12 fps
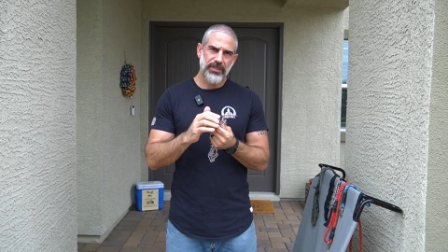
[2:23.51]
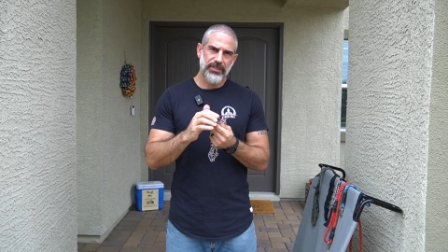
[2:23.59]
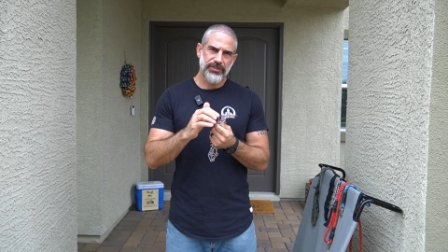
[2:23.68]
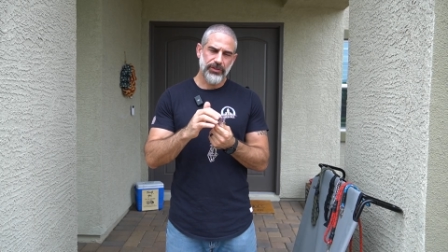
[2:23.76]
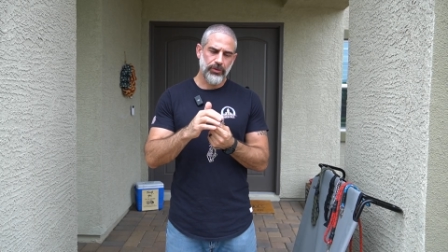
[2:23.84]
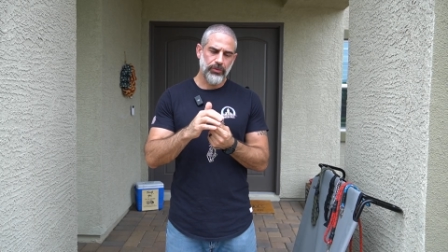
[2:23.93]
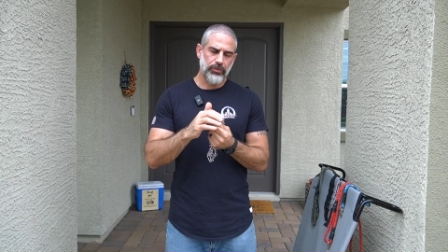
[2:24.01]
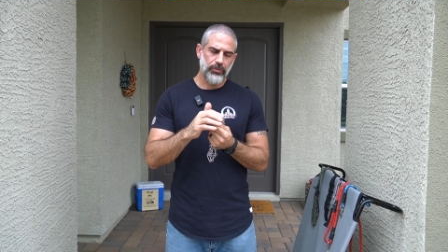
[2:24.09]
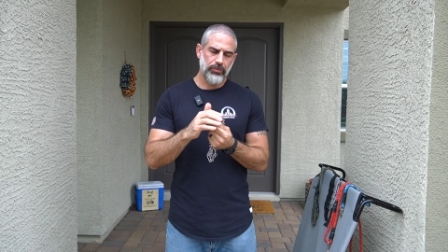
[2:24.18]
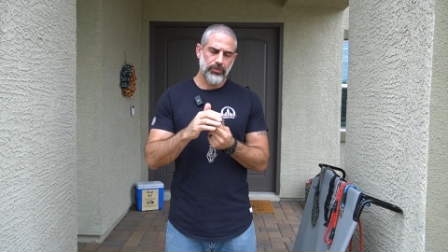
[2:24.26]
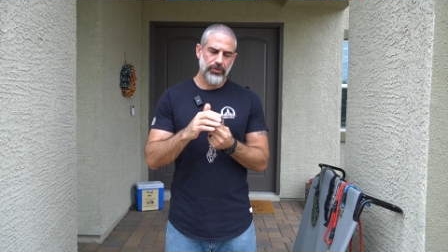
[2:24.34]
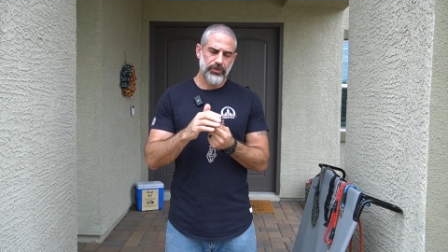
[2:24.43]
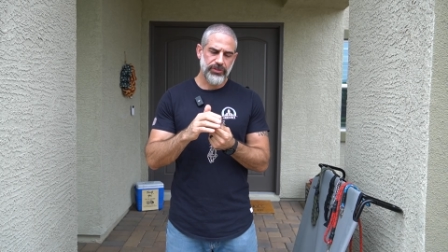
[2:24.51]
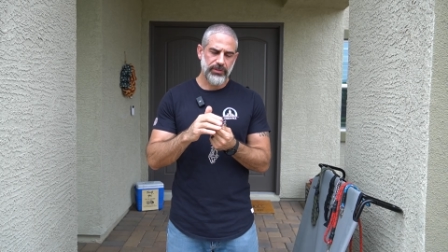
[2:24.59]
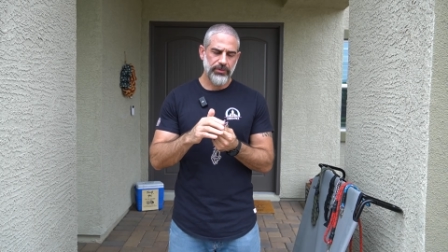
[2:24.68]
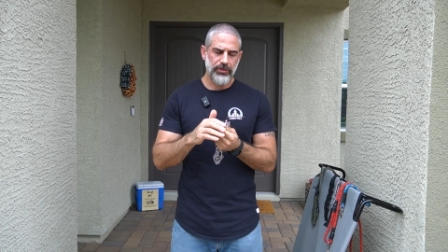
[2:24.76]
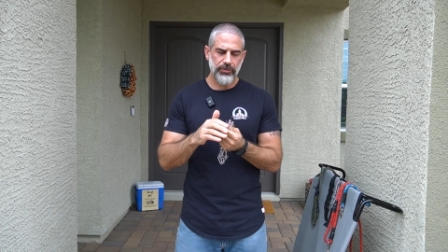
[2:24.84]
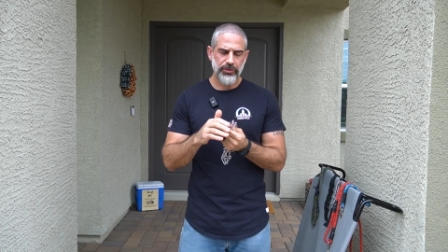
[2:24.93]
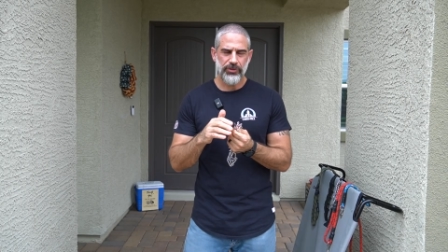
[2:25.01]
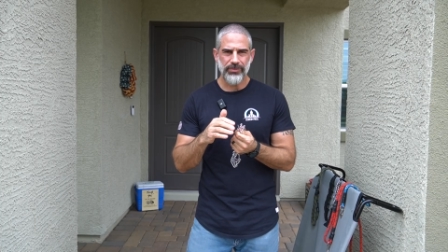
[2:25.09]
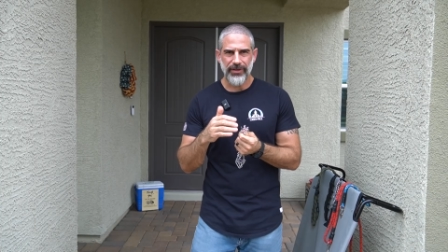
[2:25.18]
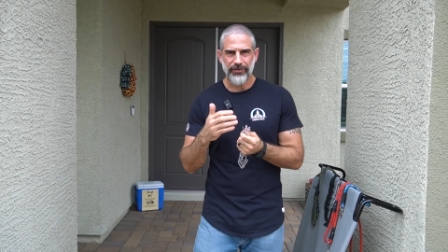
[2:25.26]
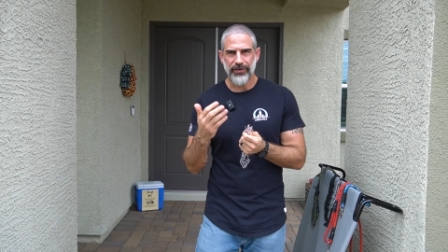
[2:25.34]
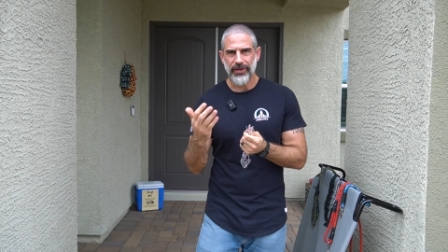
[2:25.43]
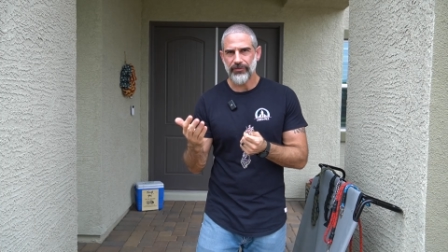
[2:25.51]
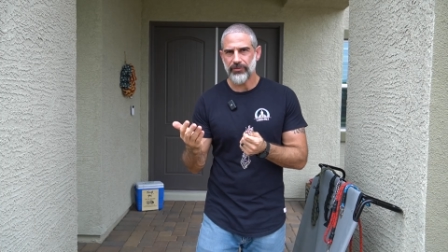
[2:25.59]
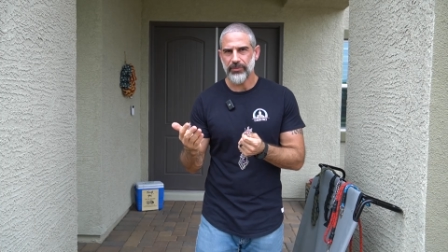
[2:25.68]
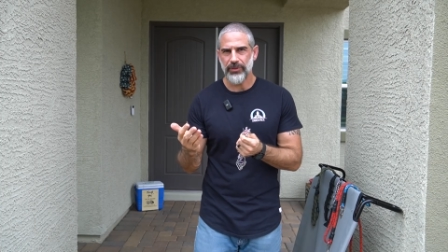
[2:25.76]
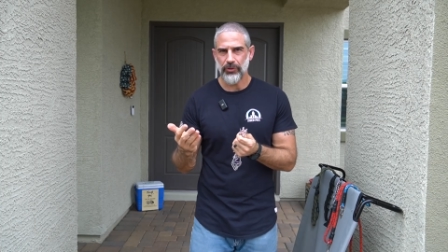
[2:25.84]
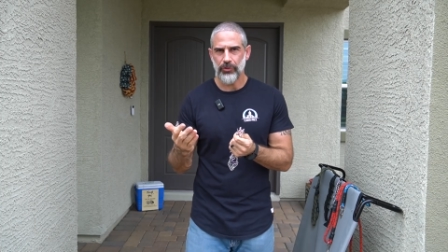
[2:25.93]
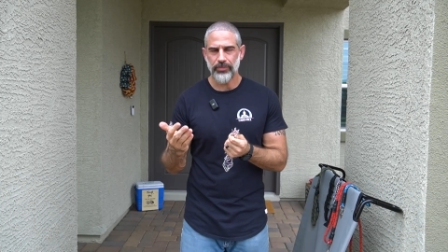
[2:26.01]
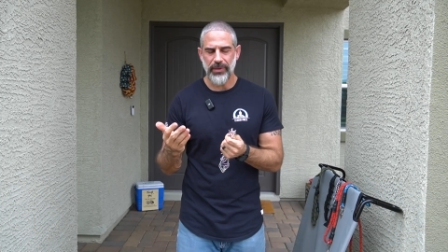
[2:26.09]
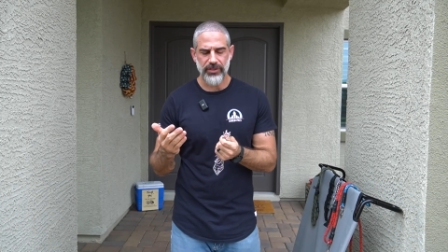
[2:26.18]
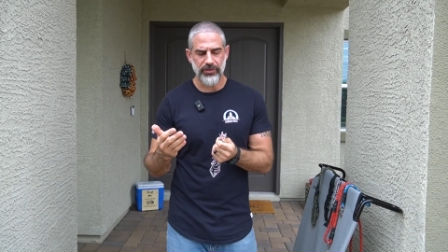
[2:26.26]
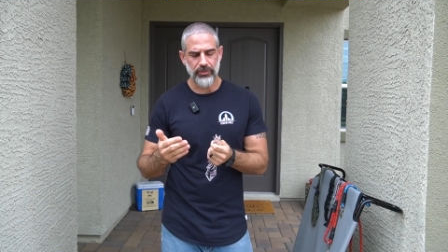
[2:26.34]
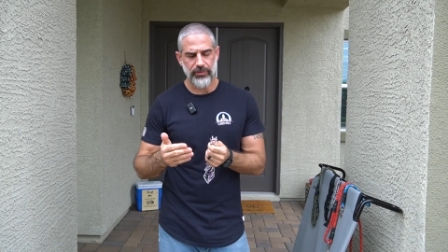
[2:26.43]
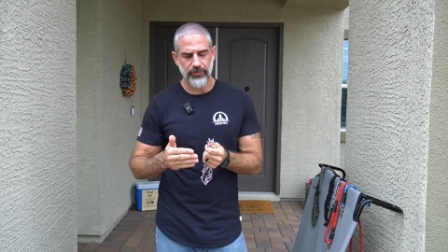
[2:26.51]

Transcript: So some of the ones you might find from a local pet store,